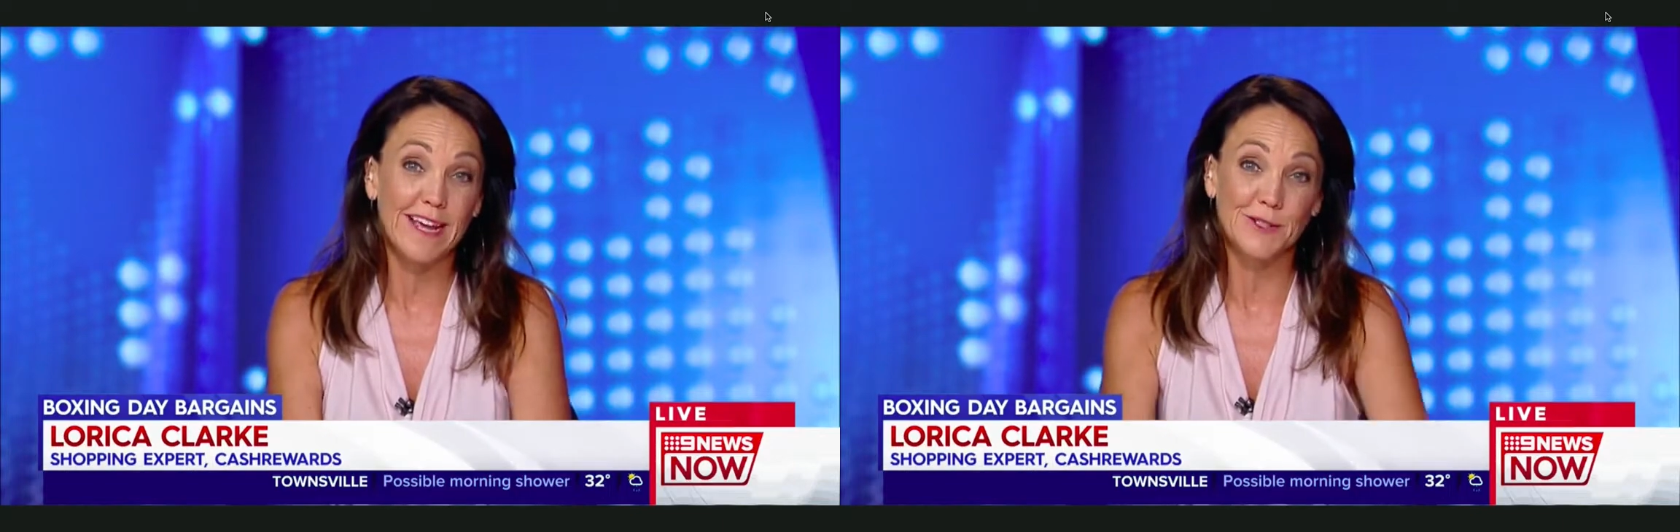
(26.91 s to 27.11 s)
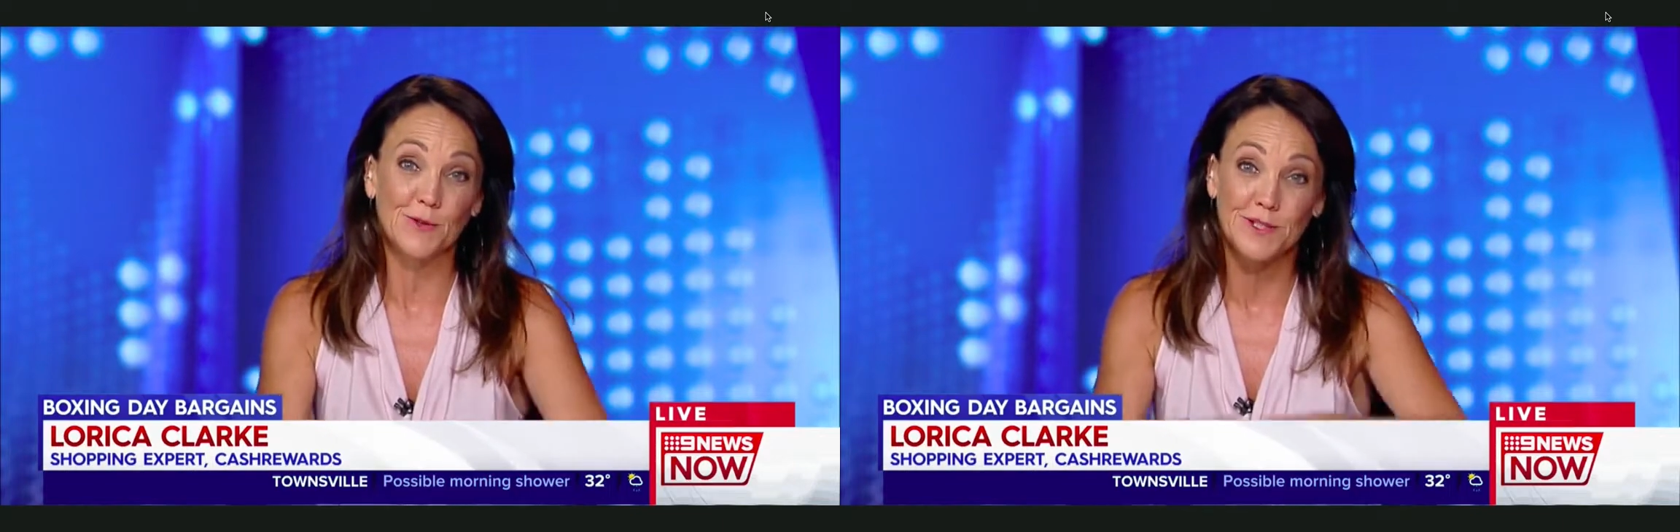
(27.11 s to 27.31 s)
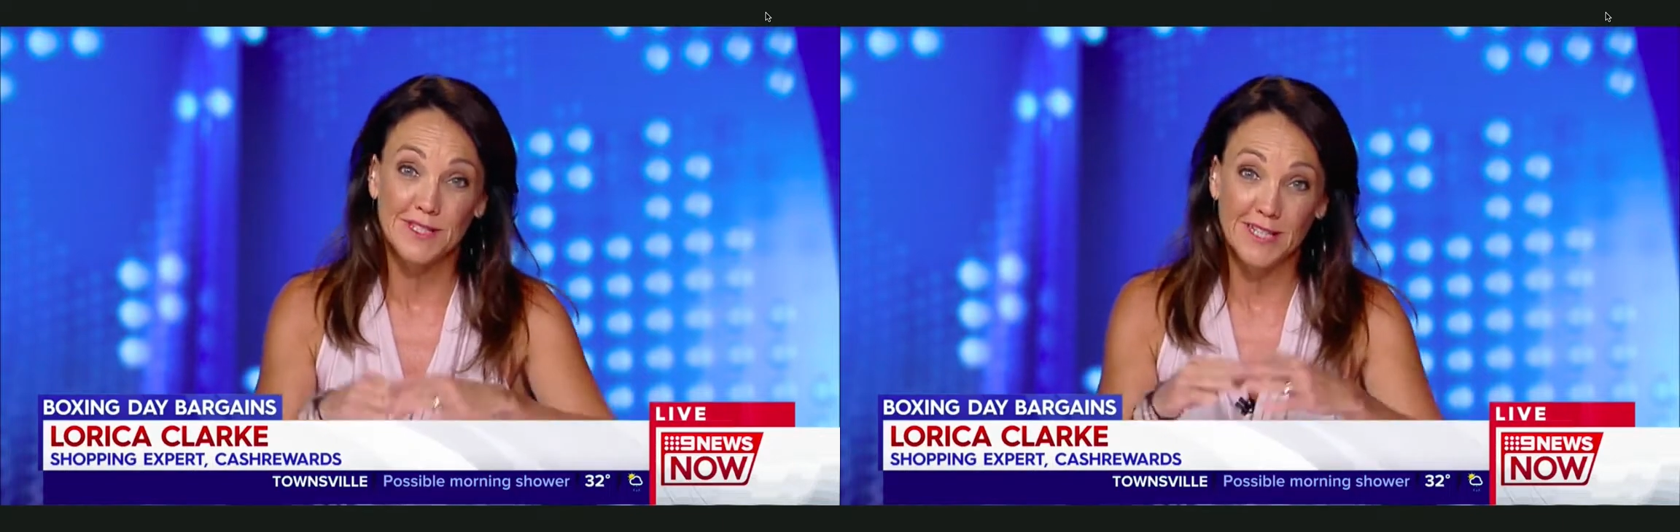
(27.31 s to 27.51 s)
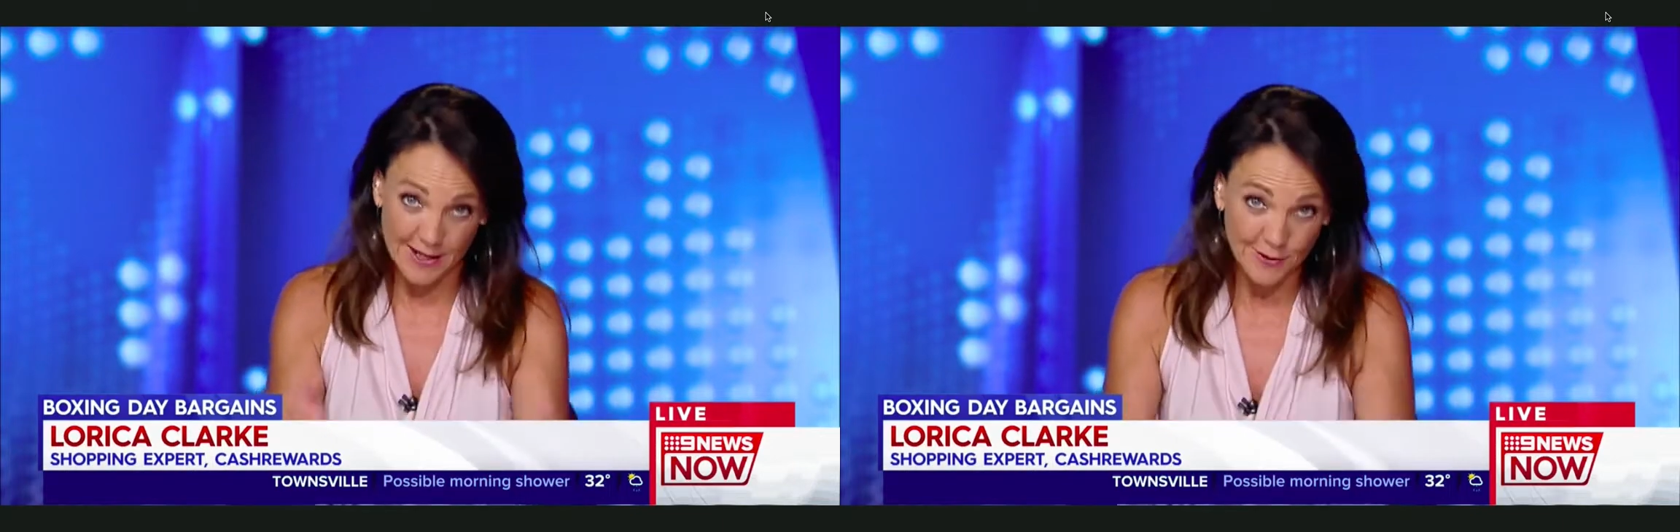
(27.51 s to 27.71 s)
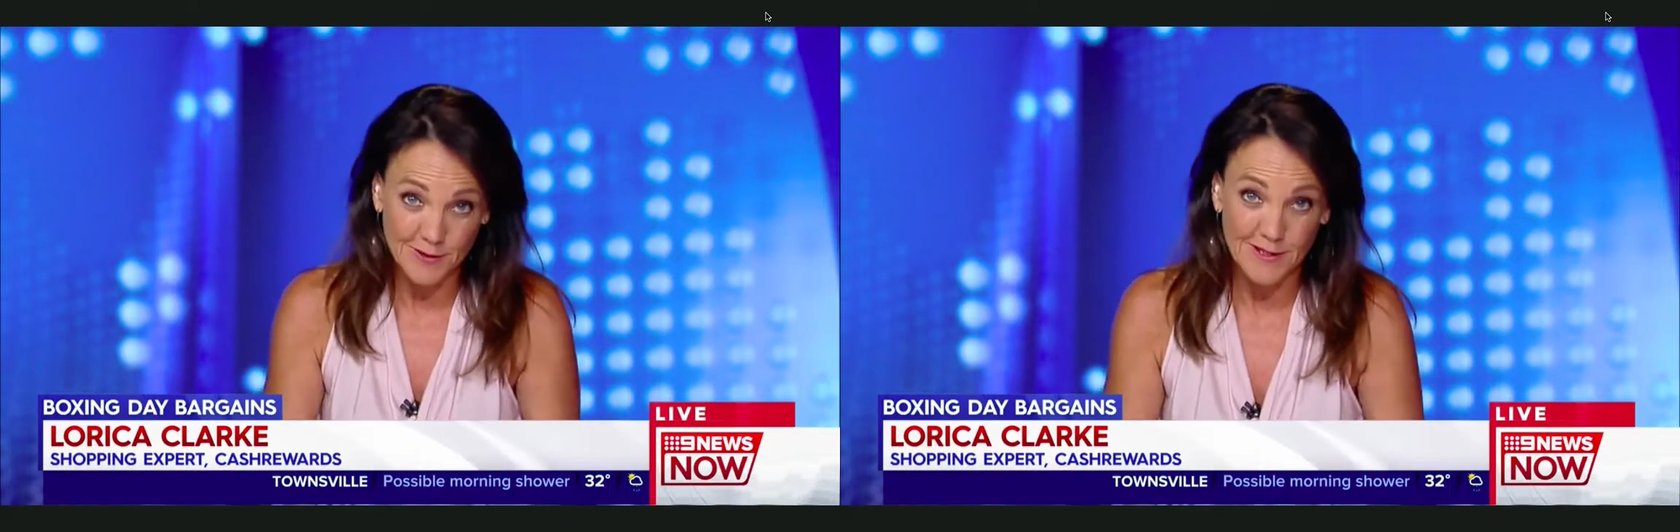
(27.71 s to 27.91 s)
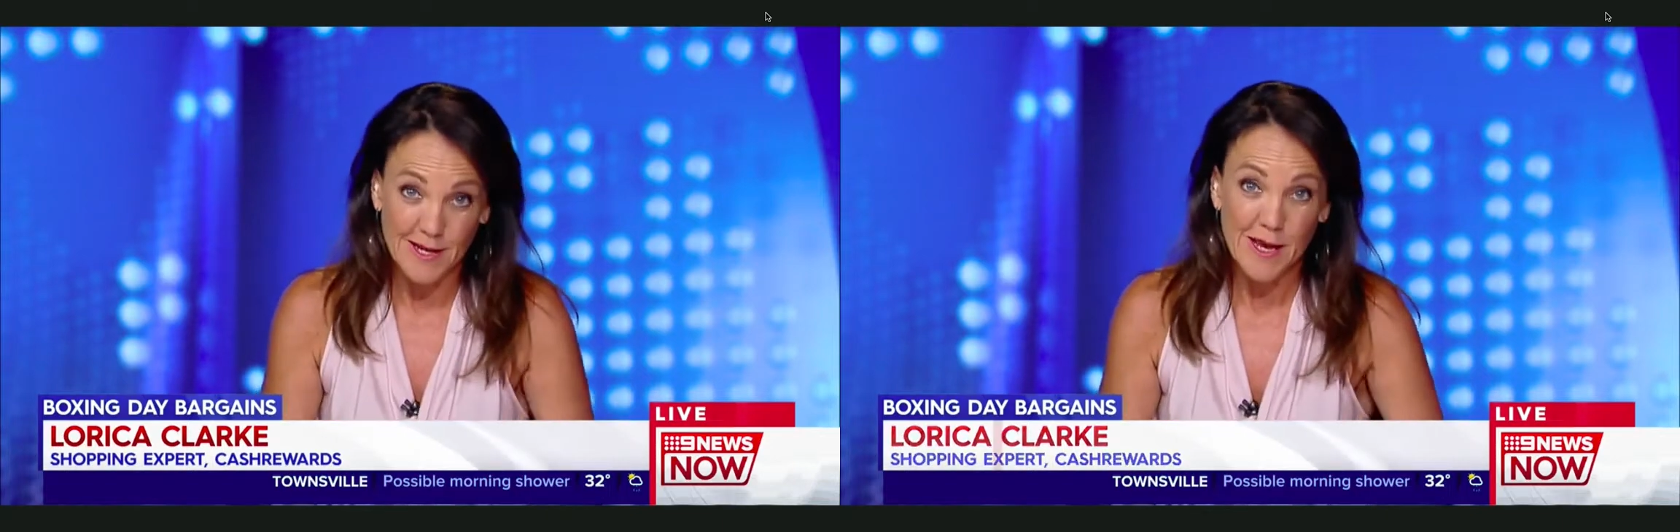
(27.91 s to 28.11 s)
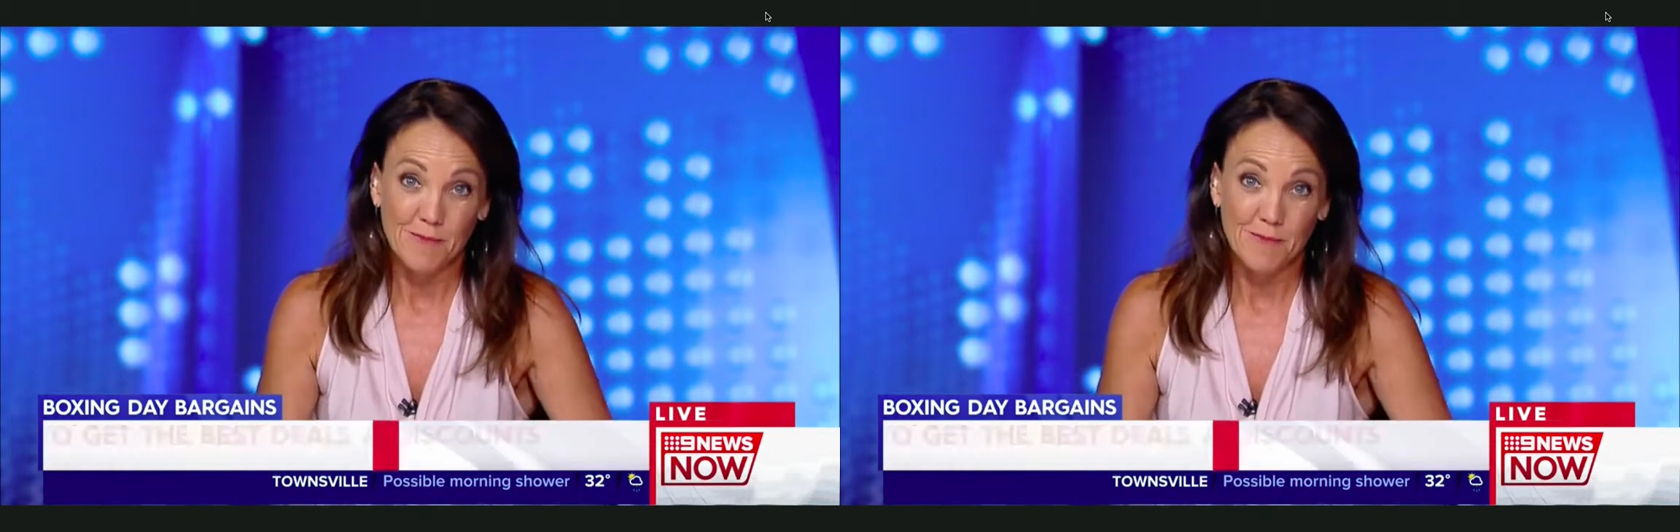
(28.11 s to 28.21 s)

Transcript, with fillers: the actual sales,